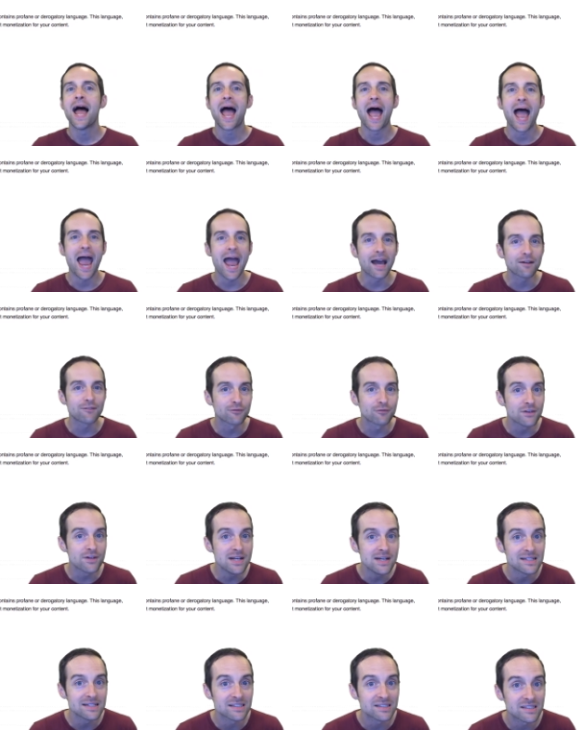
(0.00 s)

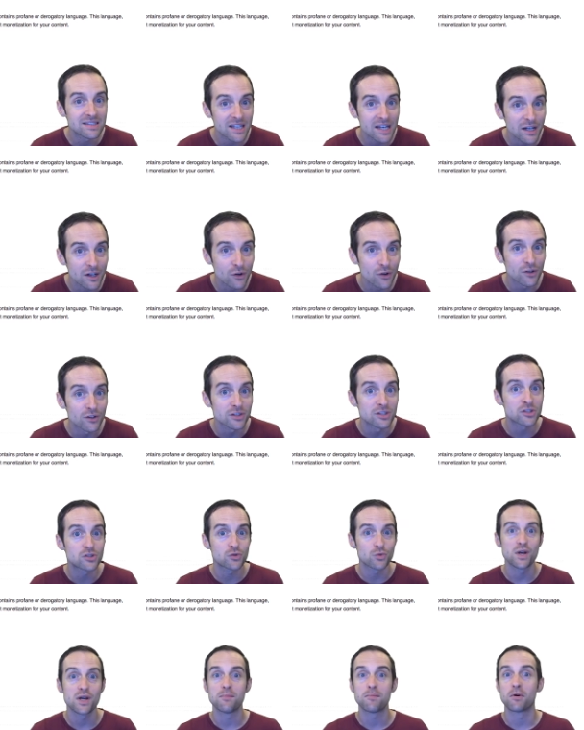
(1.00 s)
Every single
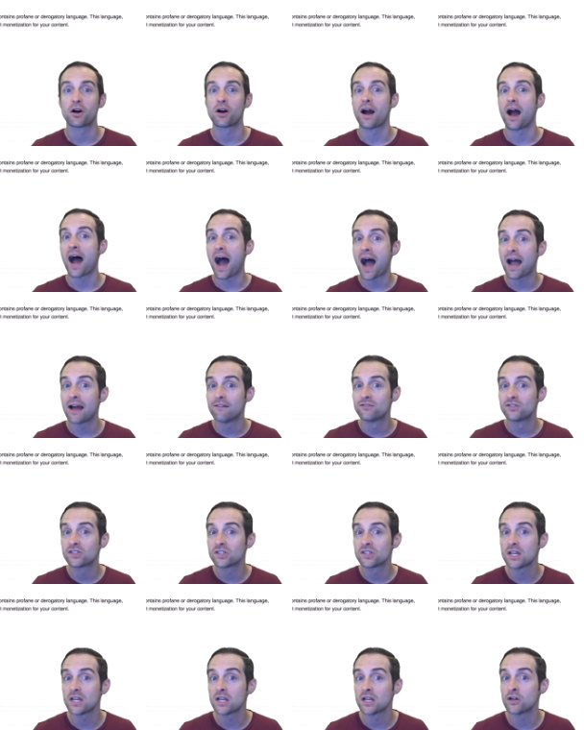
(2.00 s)
streamer I've
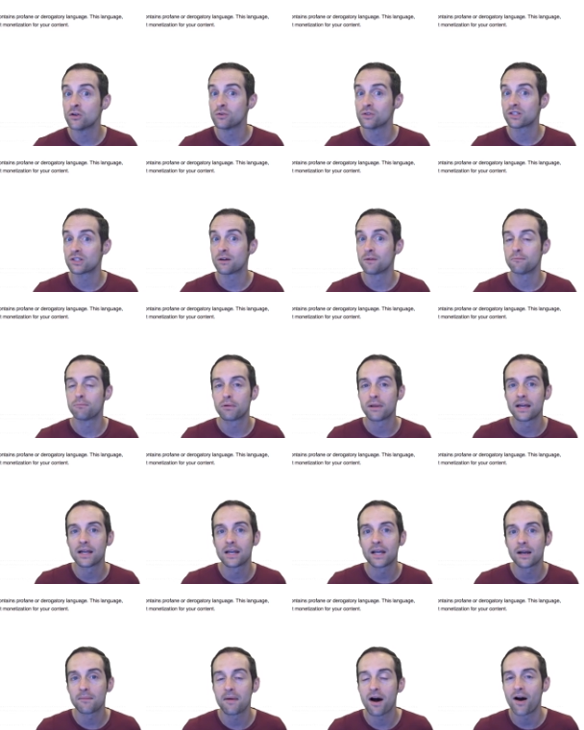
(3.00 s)
seen who was
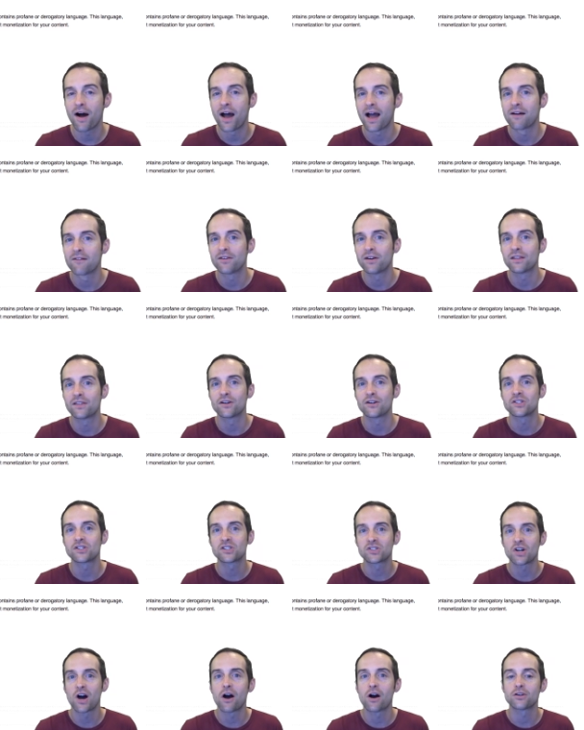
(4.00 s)
complaining about having their
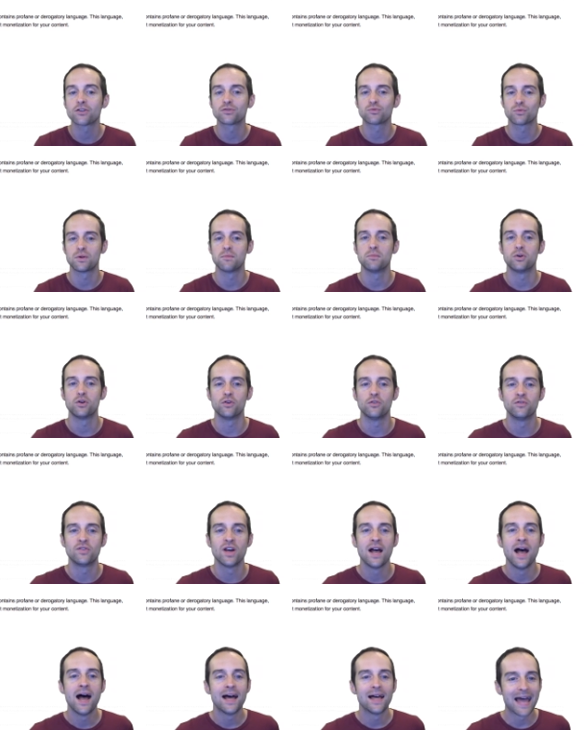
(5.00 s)
stars removed
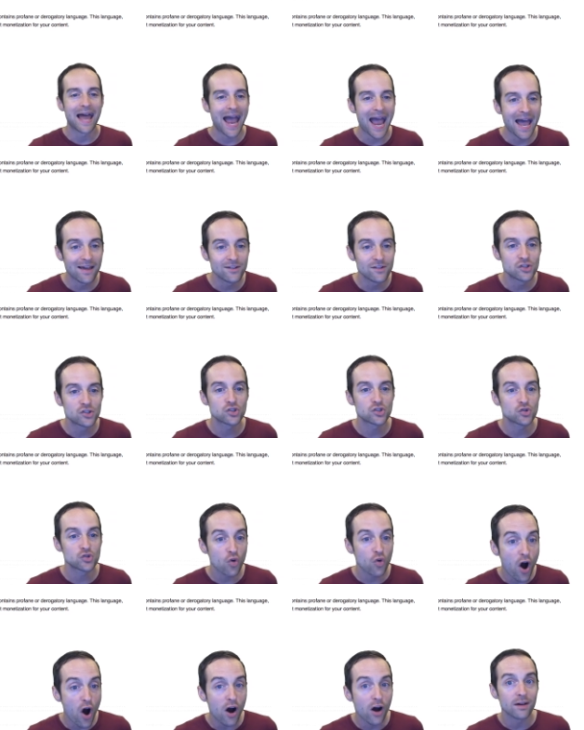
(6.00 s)
had
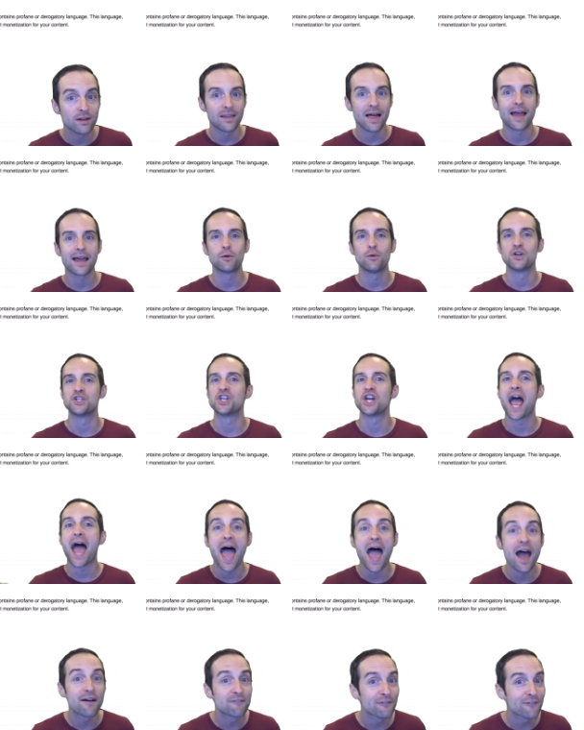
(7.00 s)
strong language.
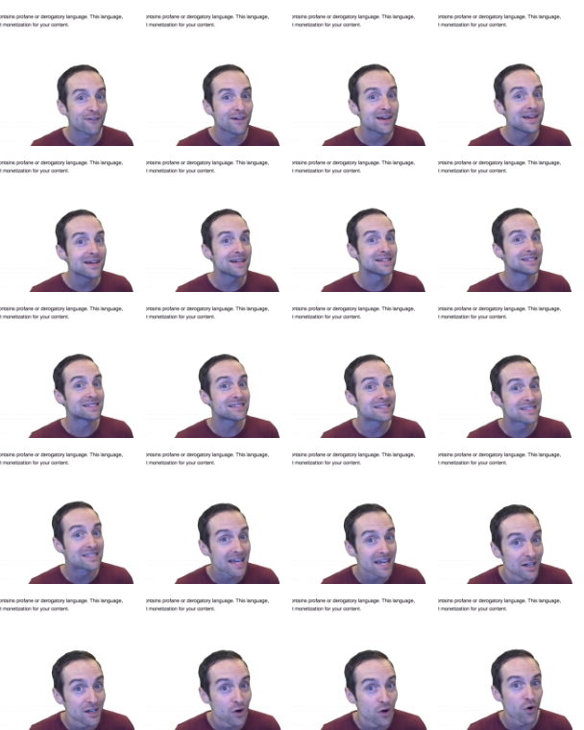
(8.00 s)
Every
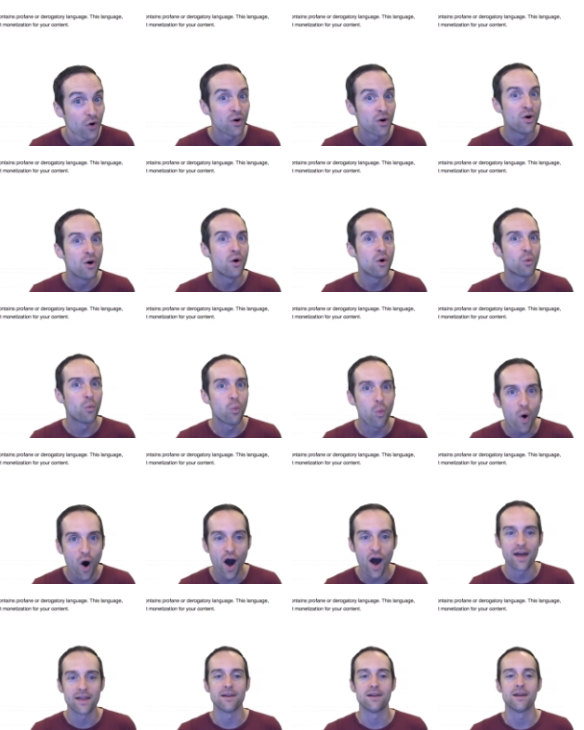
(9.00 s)
single
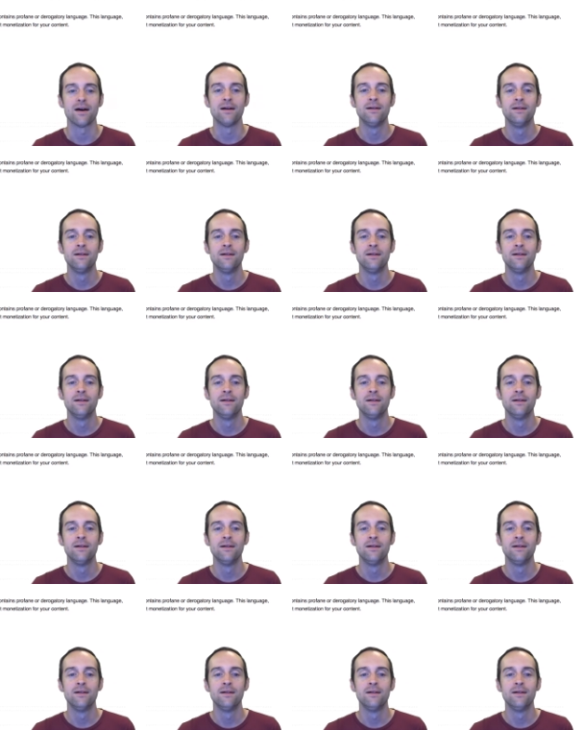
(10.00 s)
one.